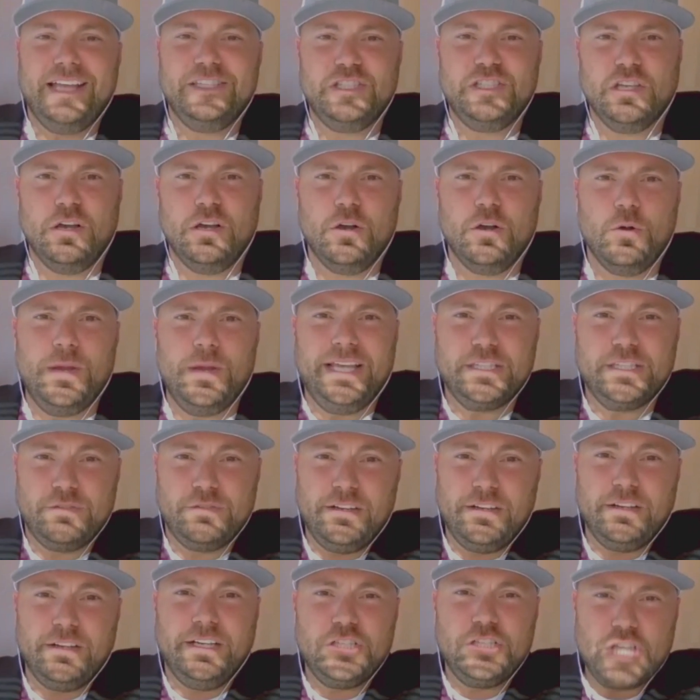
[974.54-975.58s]
And so
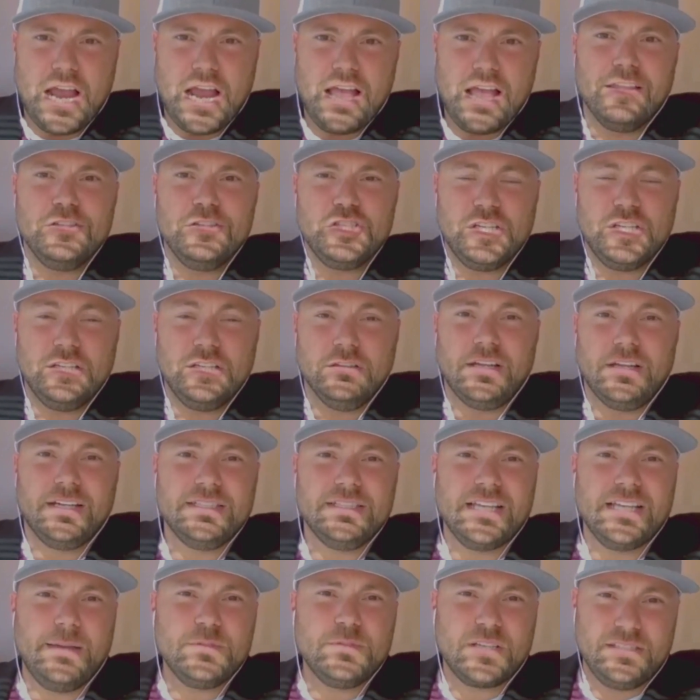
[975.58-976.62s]
it's very challenging a
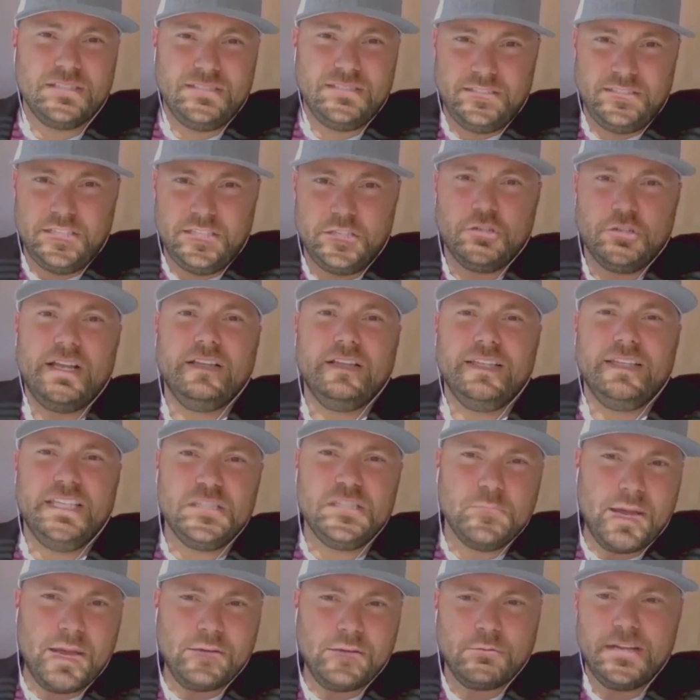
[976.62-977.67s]
lot of times because these internet
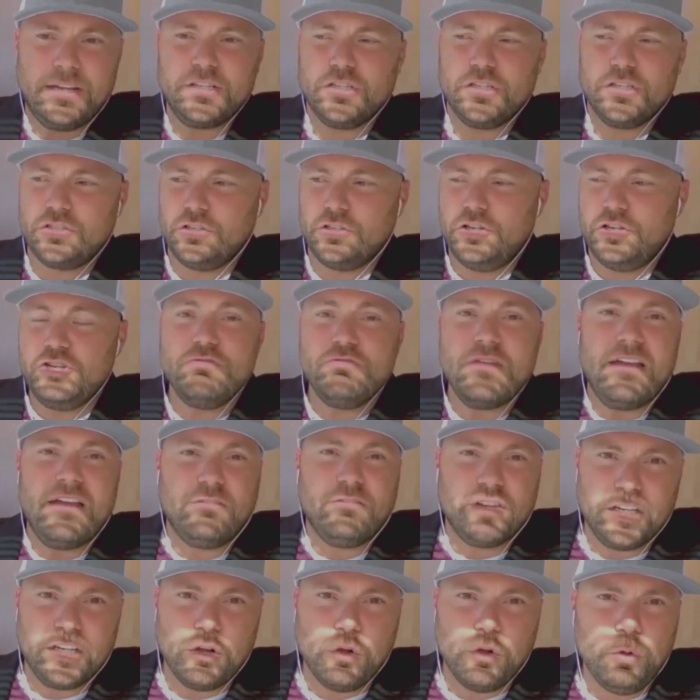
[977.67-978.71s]
leads might register and you
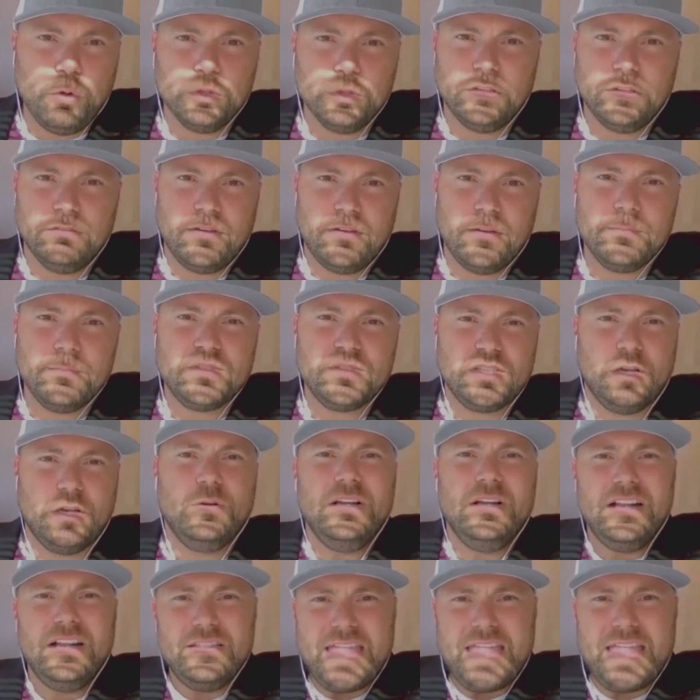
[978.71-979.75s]
never get a hold of them.
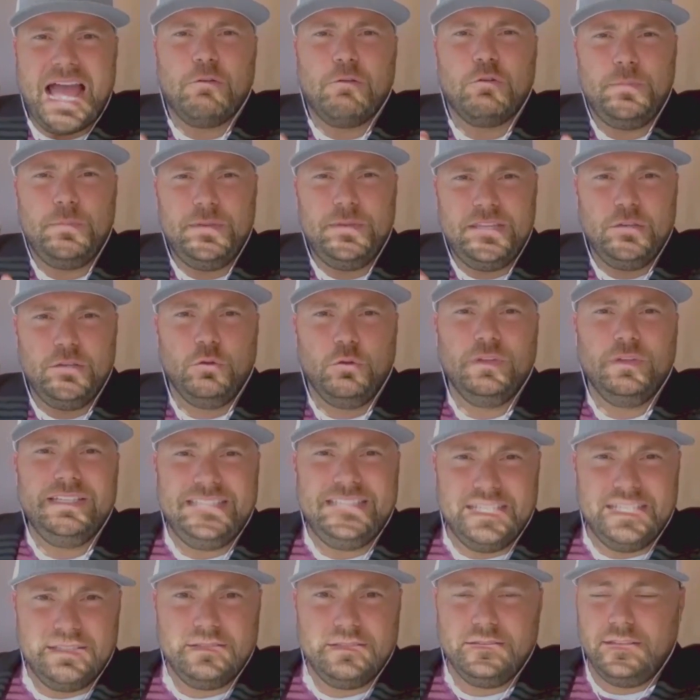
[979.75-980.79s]
So that would be the
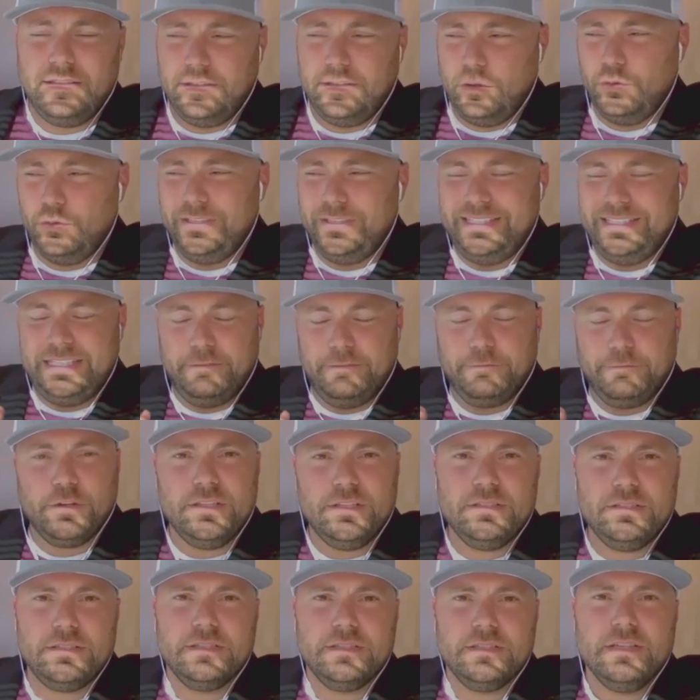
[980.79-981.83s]
only
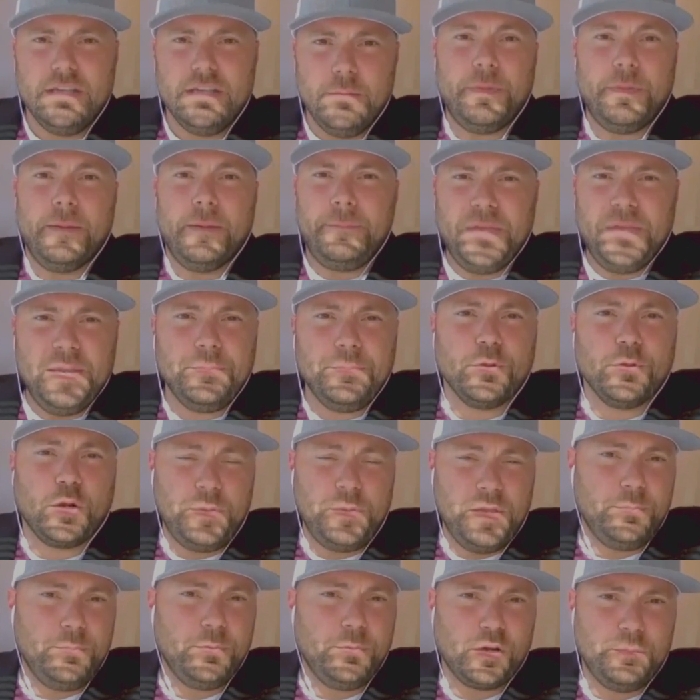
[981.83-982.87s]
difference. But people
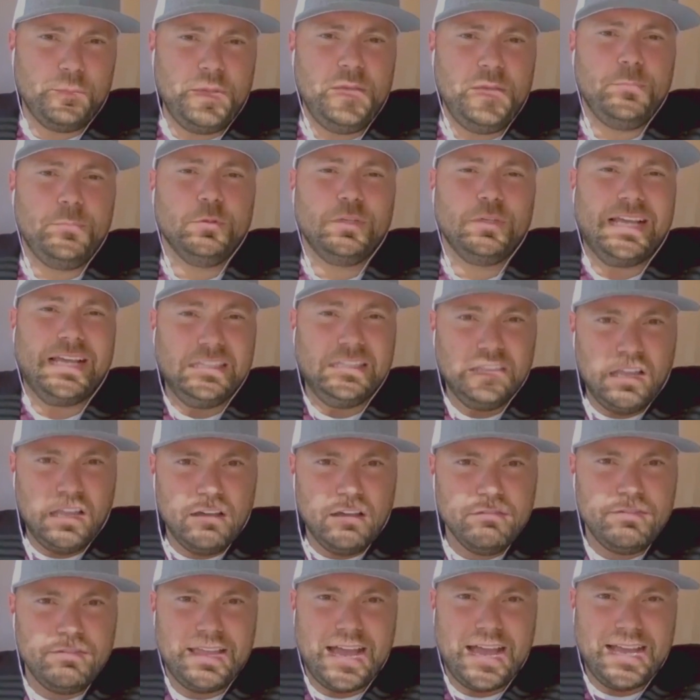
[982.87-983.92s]
are people, and I
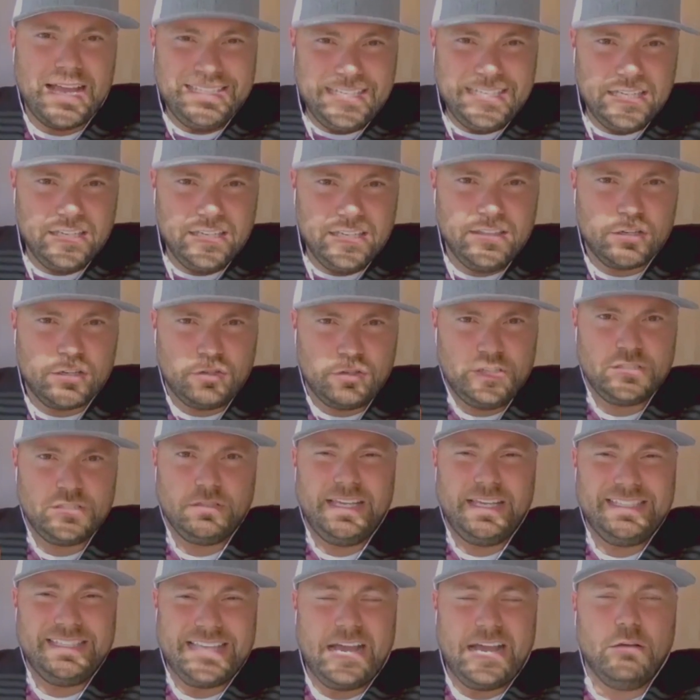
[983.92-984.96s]
love the idea that
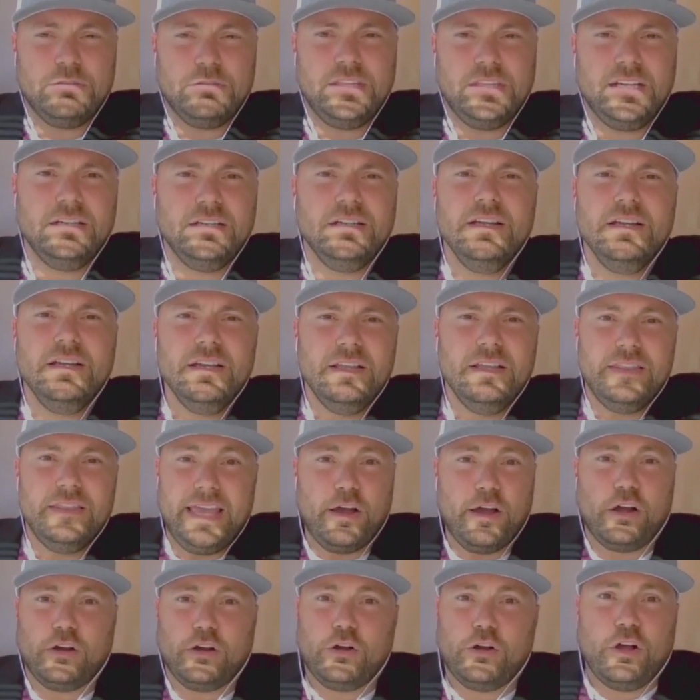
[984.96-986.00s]
Chris lays out there.
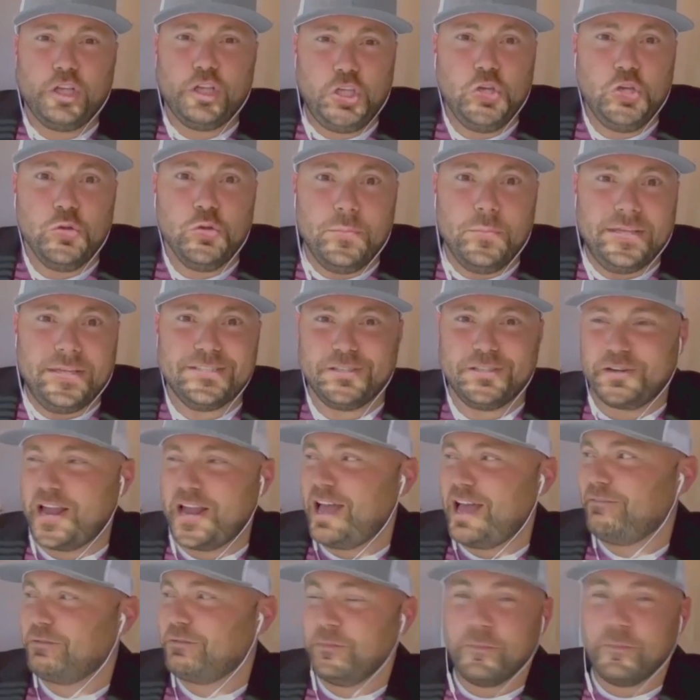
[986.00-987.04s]
They are all humans. They're
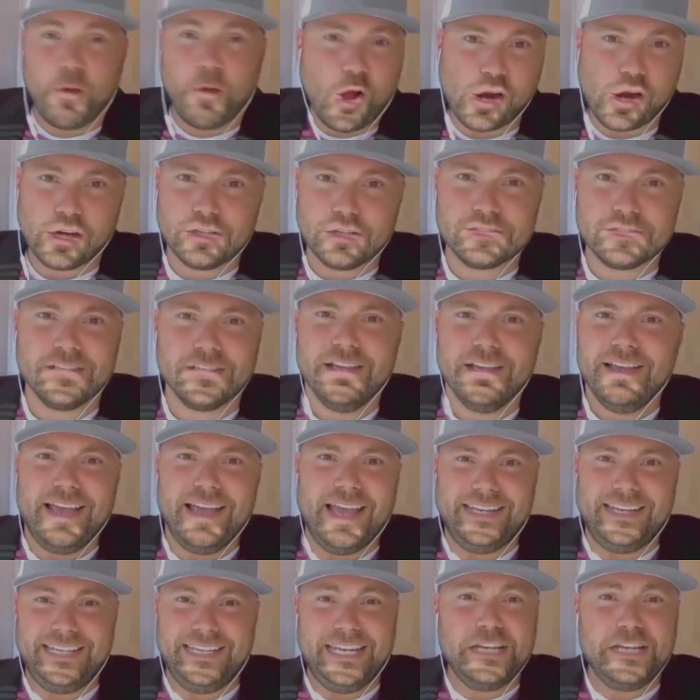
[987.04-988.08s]
not from Mars.
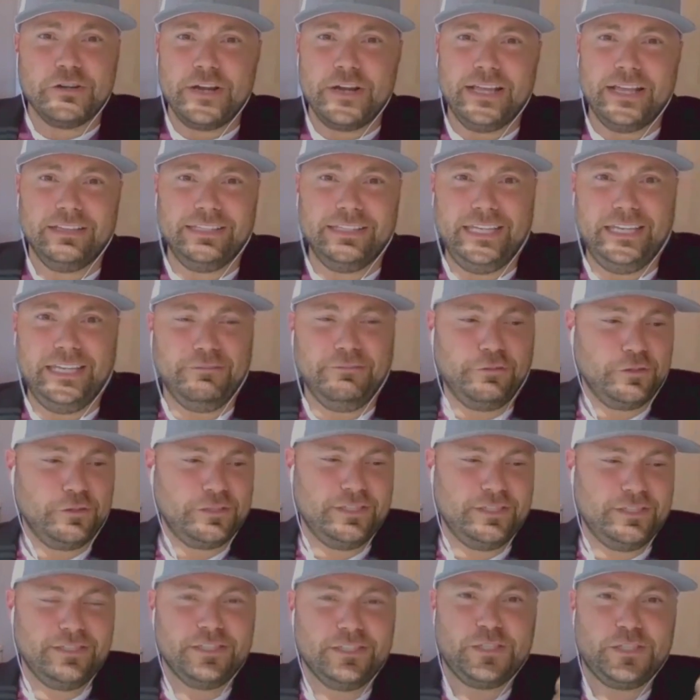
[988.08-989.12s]
And an internet lead
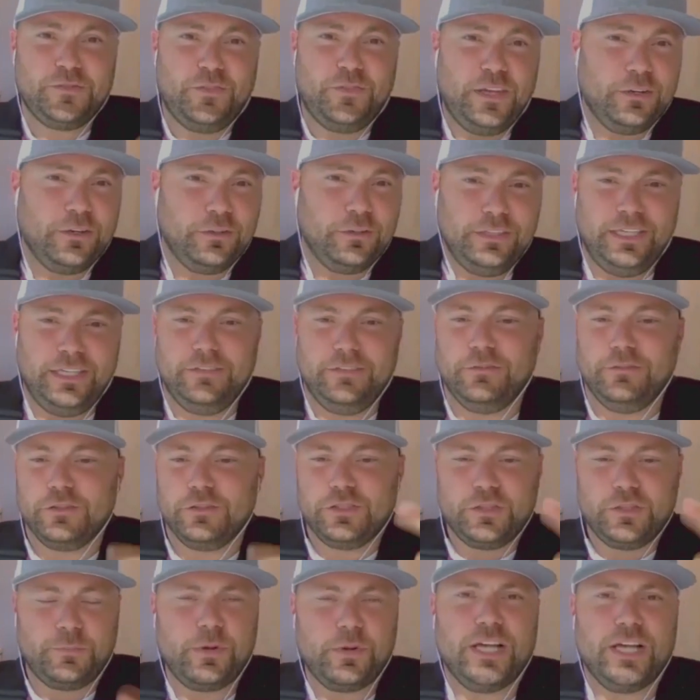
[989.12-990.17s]
versus a sphere lead
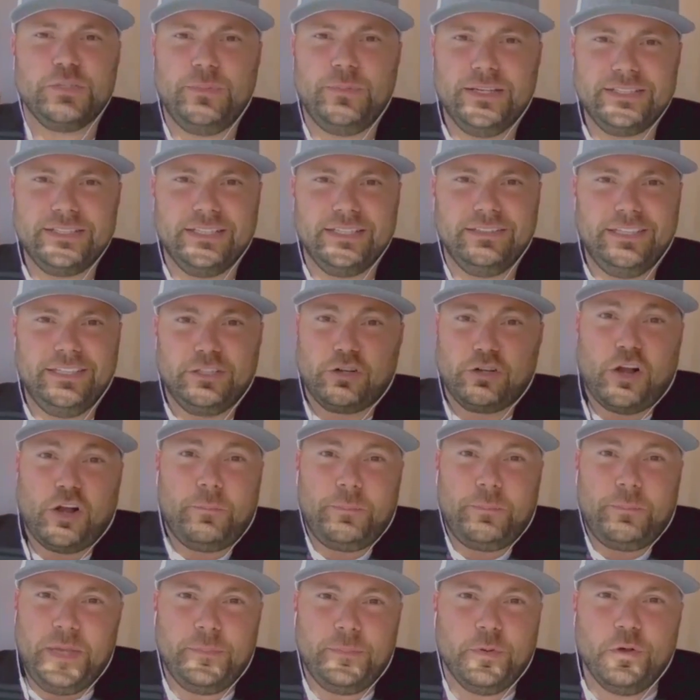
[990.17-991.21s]
versus a prospecting lead, they're
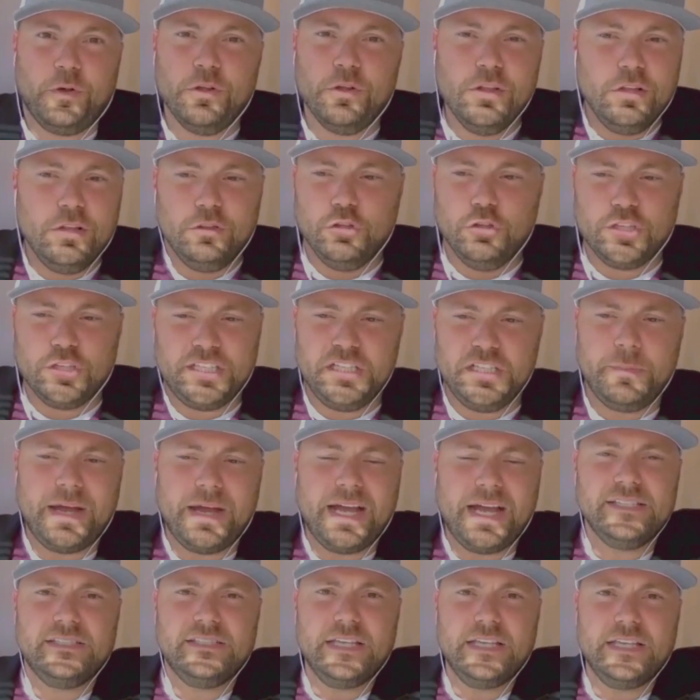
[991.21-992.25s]
all people looking to
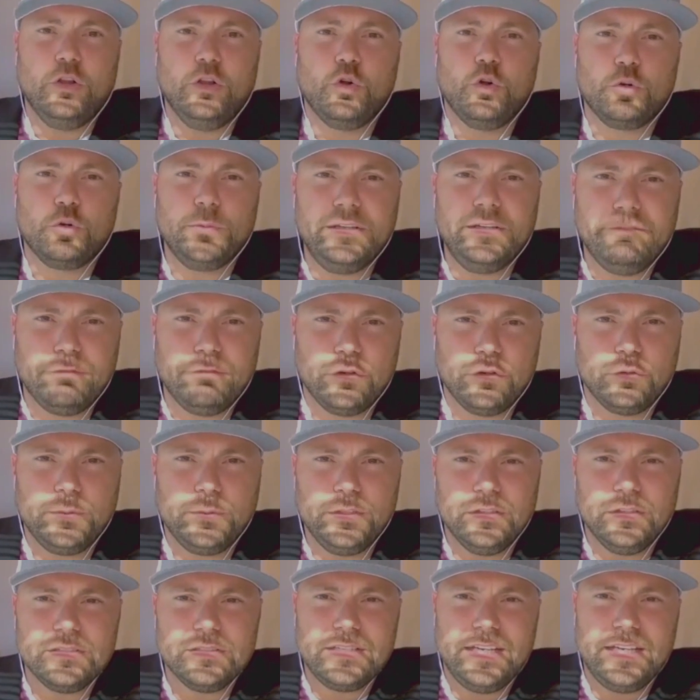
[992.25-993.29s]
buy, sell, or
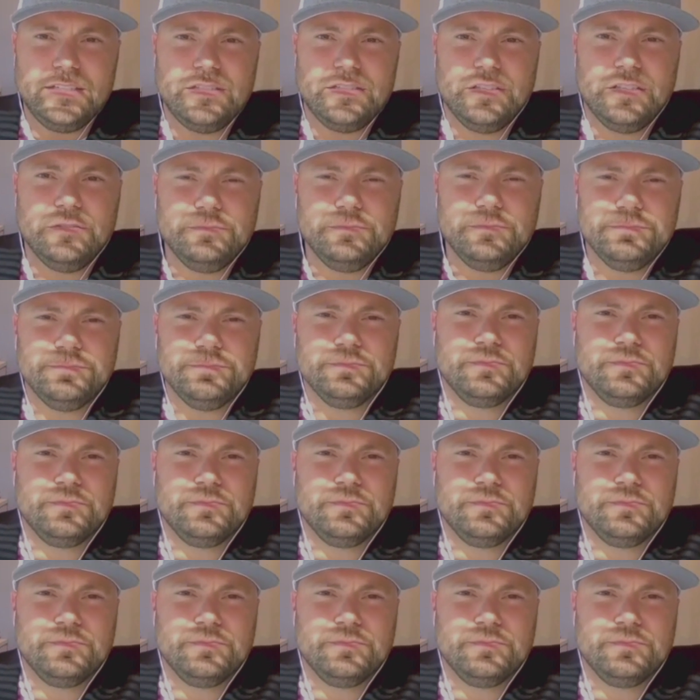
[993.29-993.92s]
for real estate.